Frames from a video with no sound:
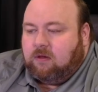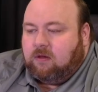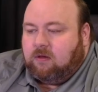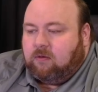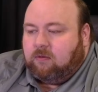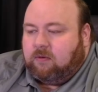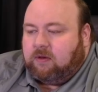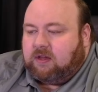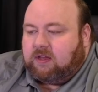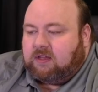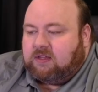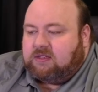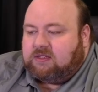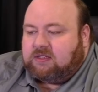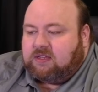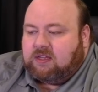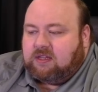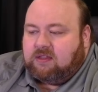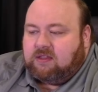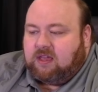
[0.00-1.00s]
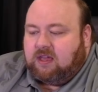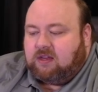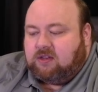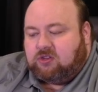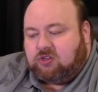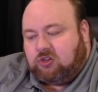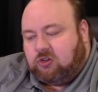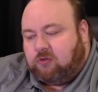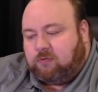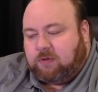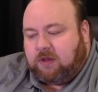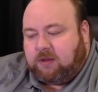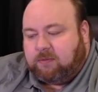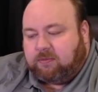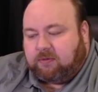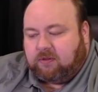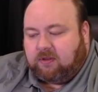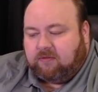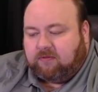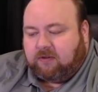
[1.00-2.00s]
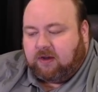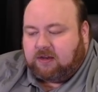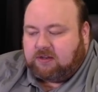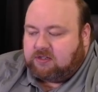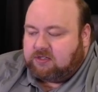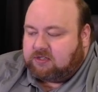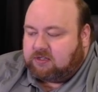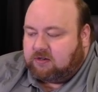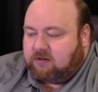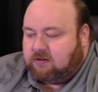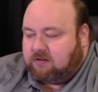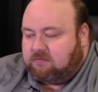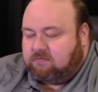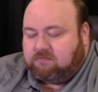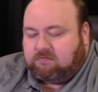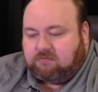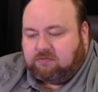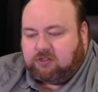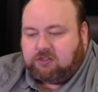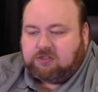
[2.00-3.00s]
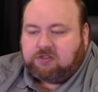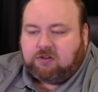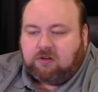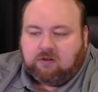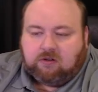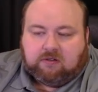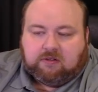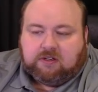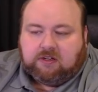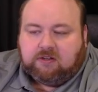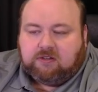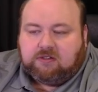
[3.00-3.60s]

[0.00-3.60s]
We can see that 2 people have registered just earlier